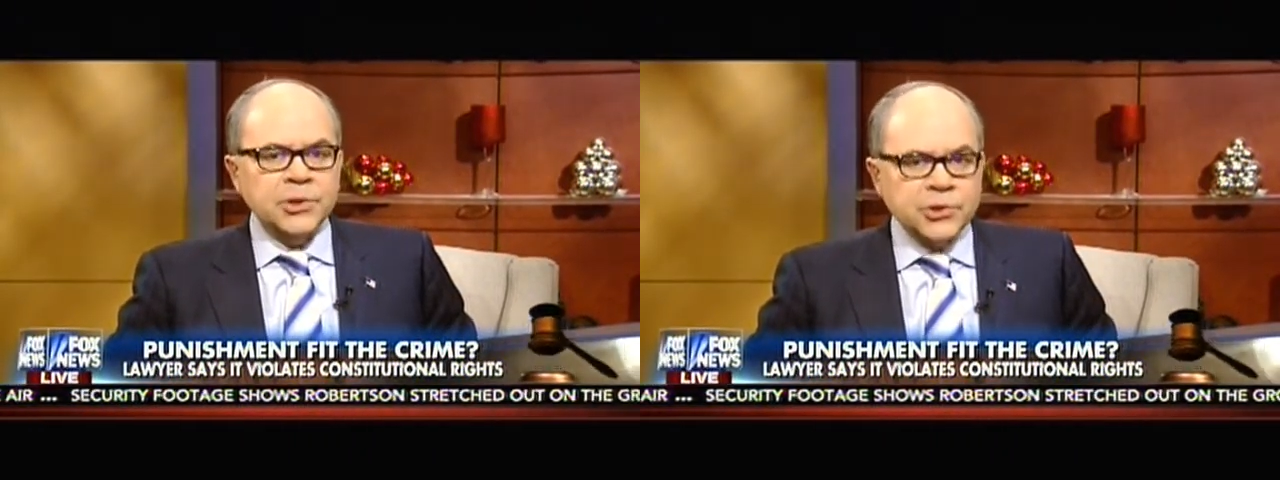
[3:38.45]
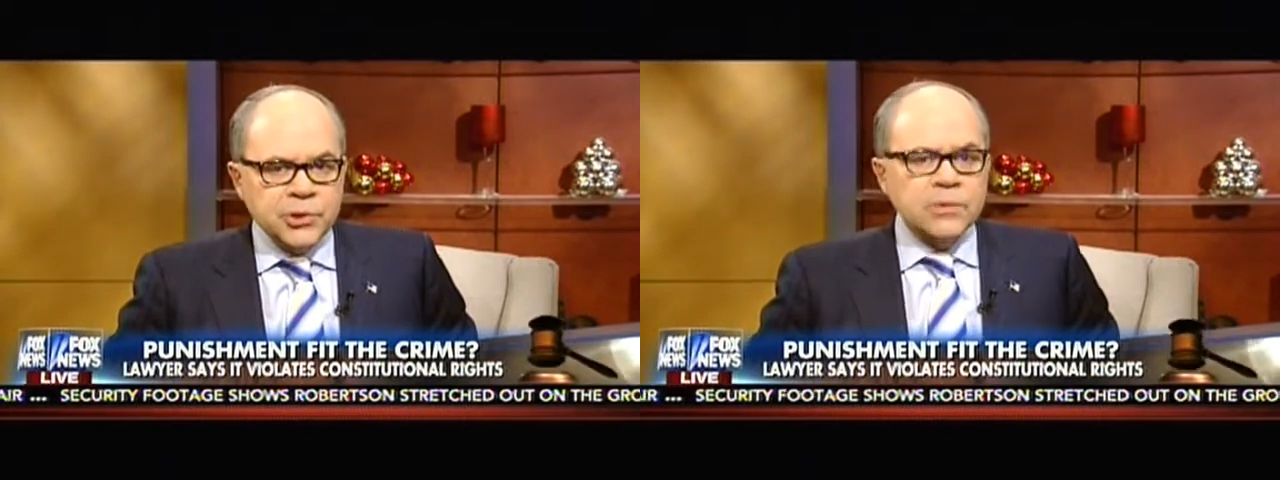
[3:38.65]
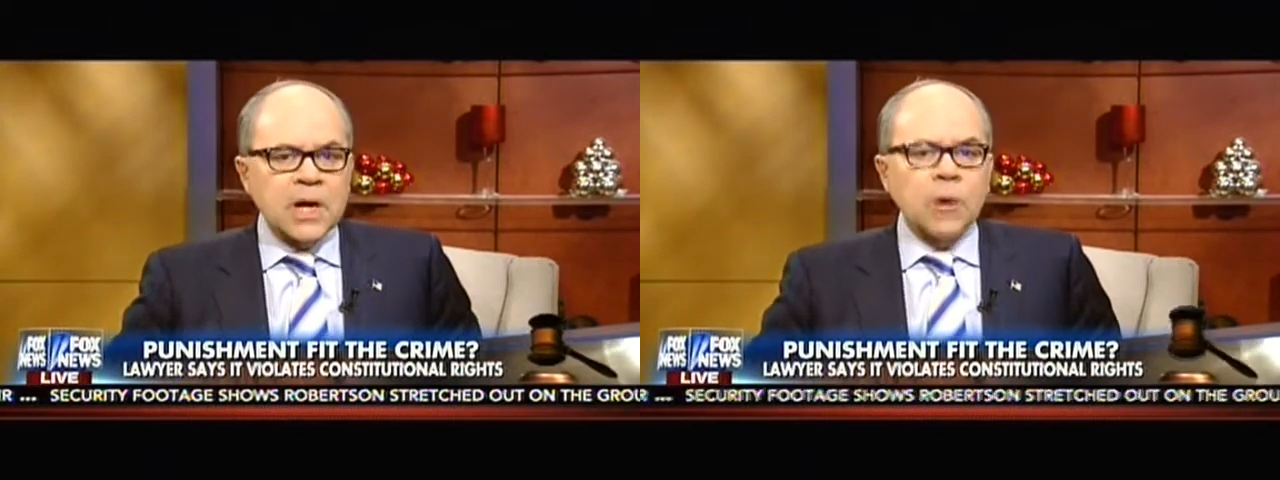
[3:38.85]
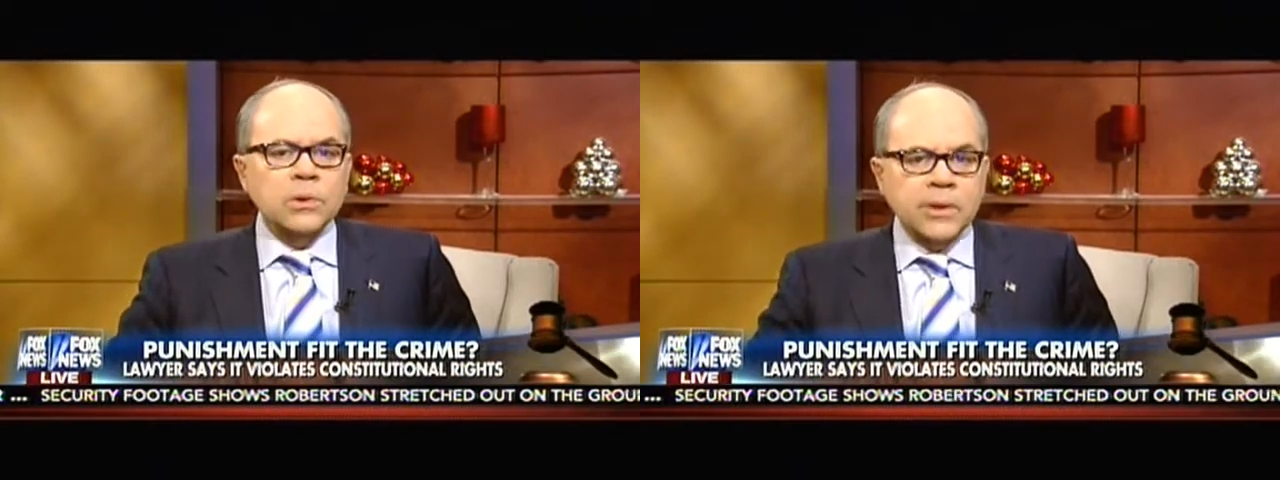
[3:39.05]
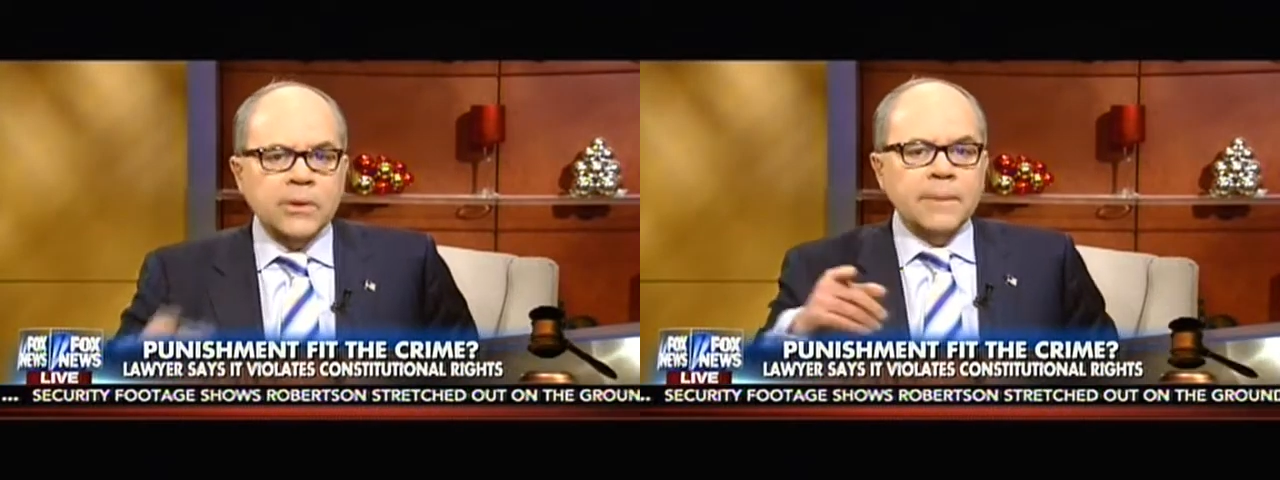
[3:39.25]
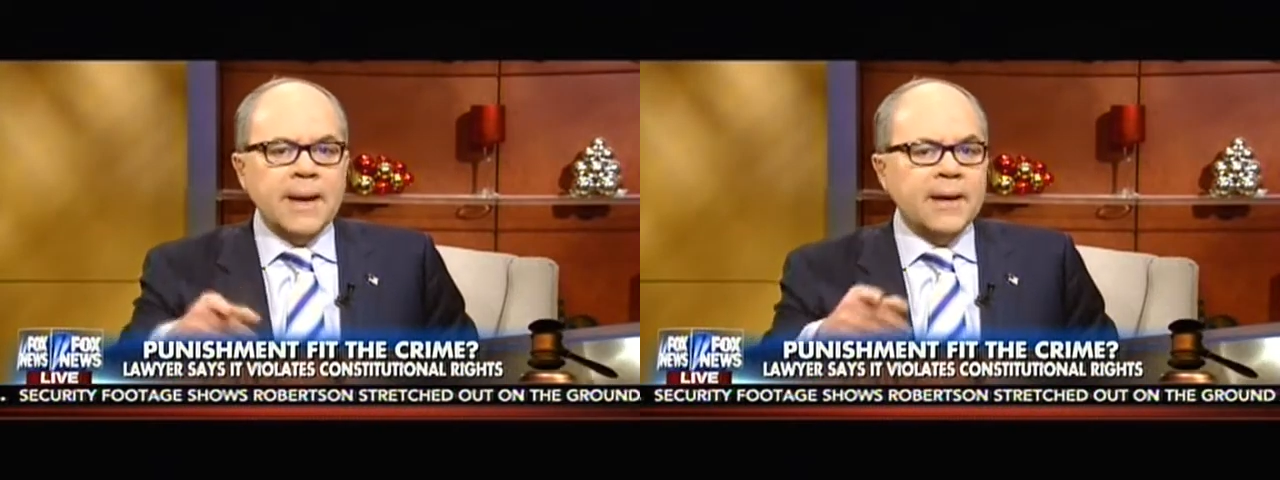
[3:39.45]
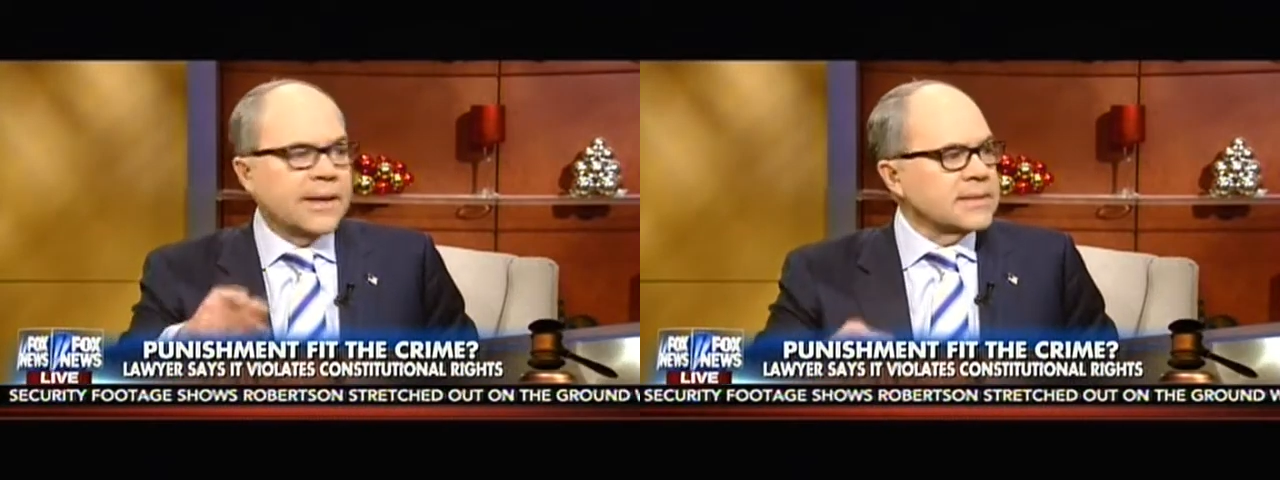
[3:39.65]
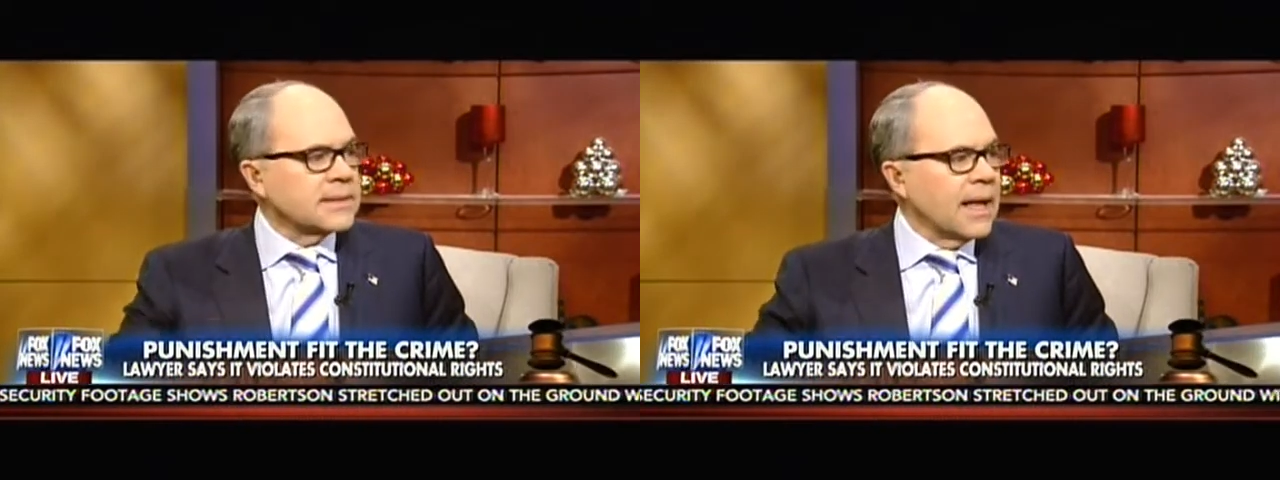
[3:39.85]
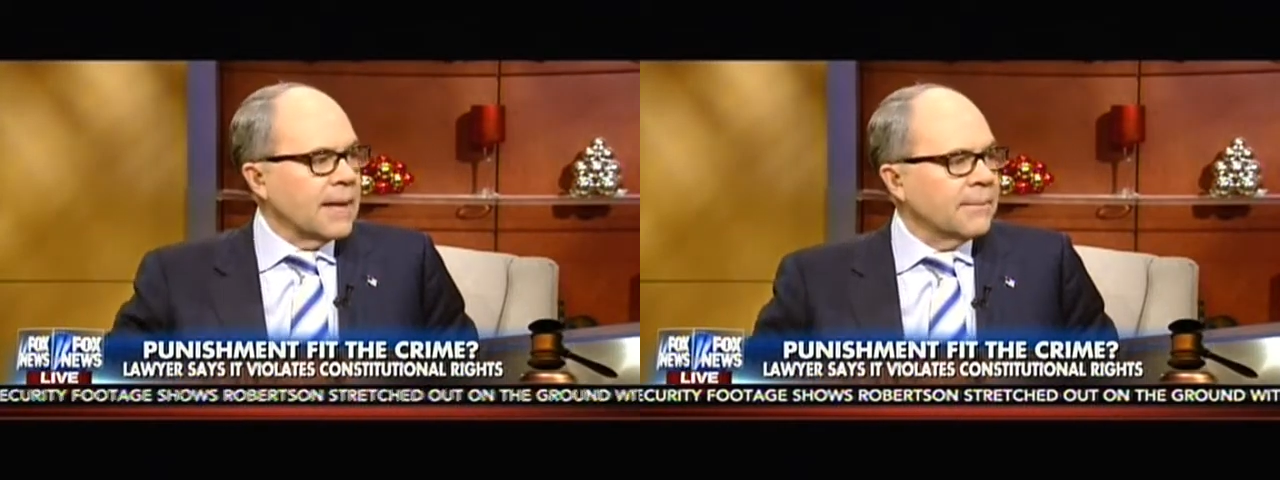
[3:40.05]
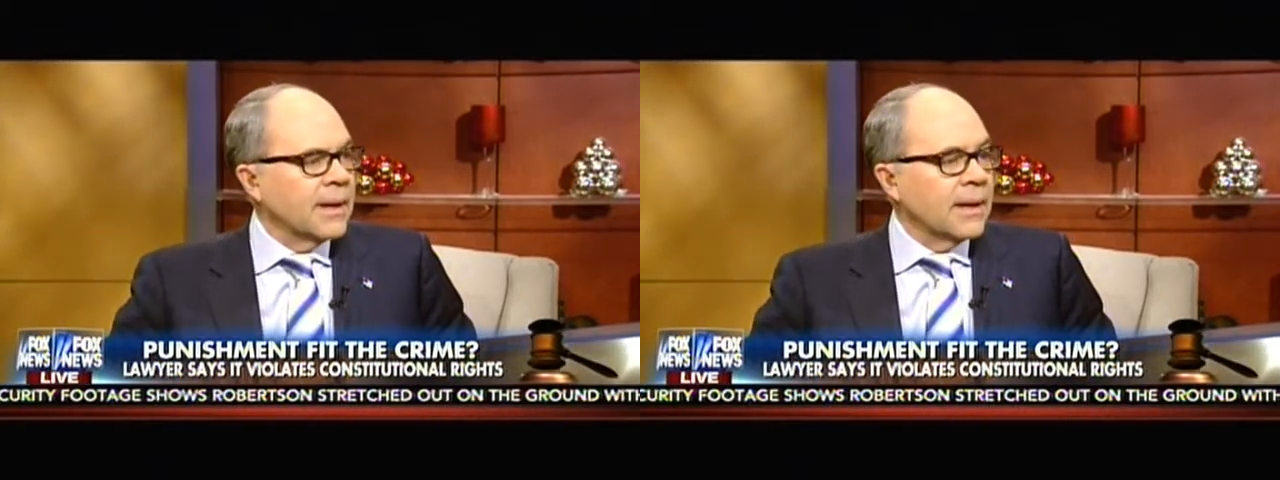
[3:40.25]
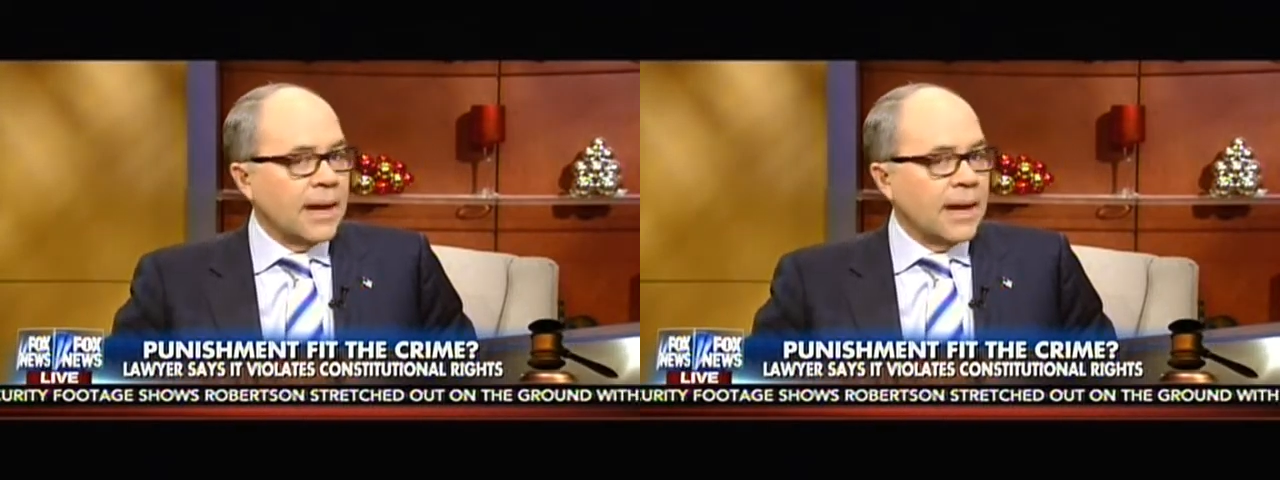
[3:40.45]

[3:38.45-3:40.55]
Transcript: You go learn about Islam.